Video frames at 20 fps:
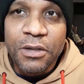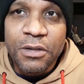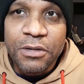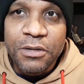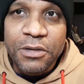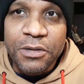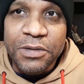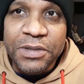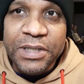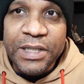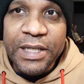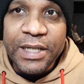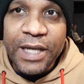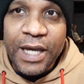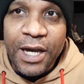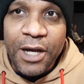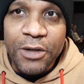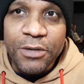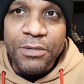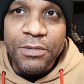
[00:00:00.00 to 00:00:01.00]
to seek
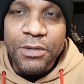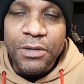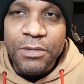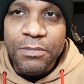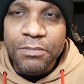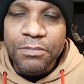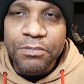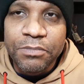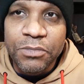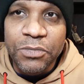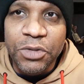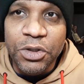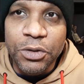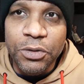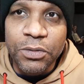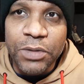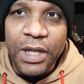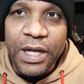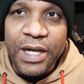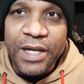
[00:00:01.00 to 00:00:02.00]
out new
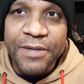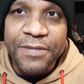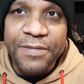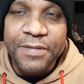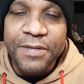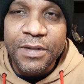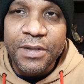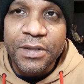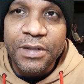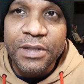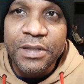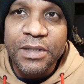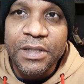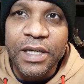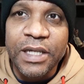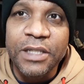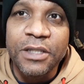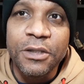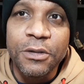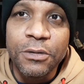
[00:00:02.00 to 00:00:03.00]
life
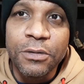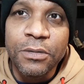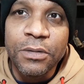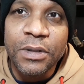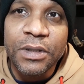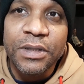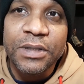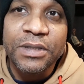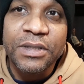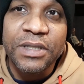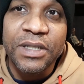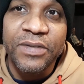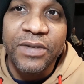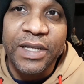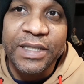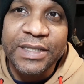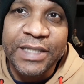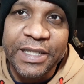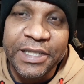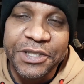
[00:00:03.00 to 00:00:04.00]
and new
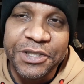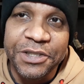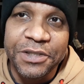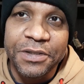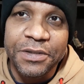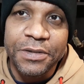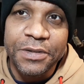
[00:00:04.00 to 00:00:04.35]
civilization,